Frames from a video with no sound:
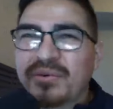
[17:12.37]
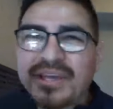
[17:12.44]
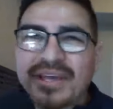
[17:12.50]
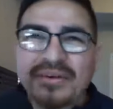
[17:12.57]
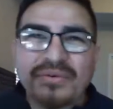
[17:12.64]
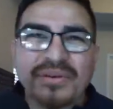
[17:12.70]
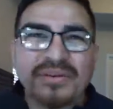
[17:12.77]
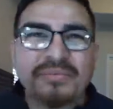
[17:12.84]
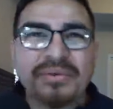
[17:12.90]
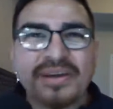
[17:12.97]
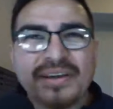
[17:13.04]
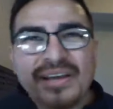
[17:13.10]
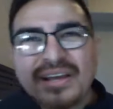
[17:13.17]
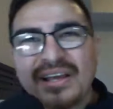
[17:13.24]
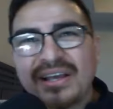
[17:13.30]
We can't really
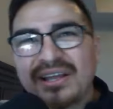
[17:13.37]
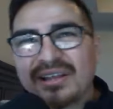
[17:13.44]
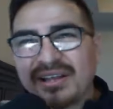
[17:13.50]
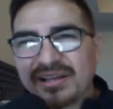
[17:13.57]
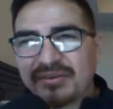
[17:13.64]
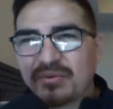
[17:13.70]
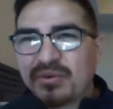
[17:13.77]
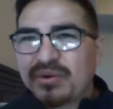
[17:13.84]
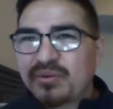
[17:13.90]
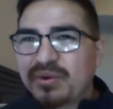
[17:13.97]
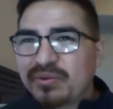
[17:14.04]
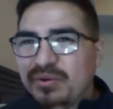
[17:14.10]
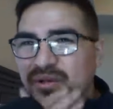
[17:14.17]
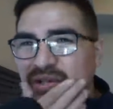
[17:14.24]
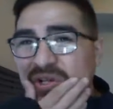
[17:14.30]
pick,
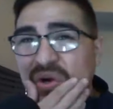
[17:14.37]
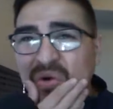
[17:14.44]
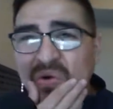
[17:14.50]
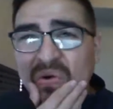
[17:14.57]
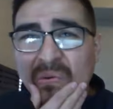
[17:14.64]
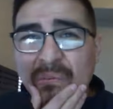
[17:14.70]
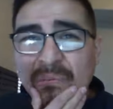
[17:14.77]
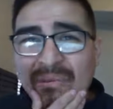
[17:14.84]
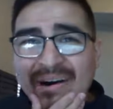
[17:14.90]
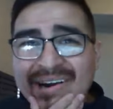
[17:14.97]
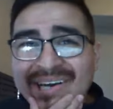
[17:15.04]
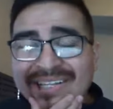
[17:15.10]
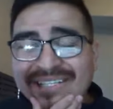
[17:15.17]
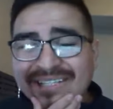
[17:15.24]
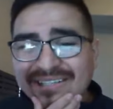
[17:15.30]
we really don't know
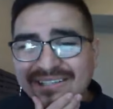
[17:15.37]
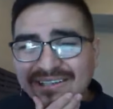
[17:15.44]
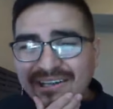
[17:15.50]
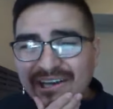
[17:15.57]
much.